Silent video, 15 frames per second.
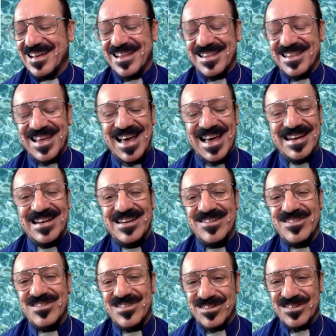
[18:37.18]
that
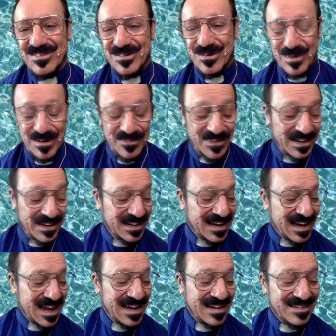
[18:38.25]
is just terrific. And
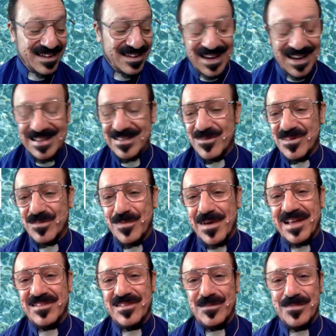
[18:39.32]
I take the
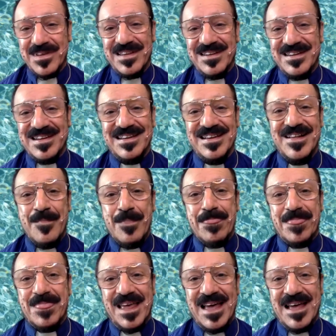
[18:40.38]
responsibility
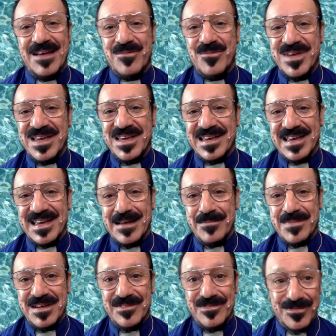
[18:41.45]
that we can
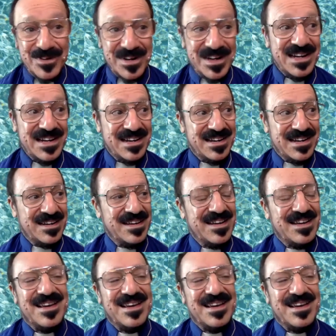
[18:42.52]
be free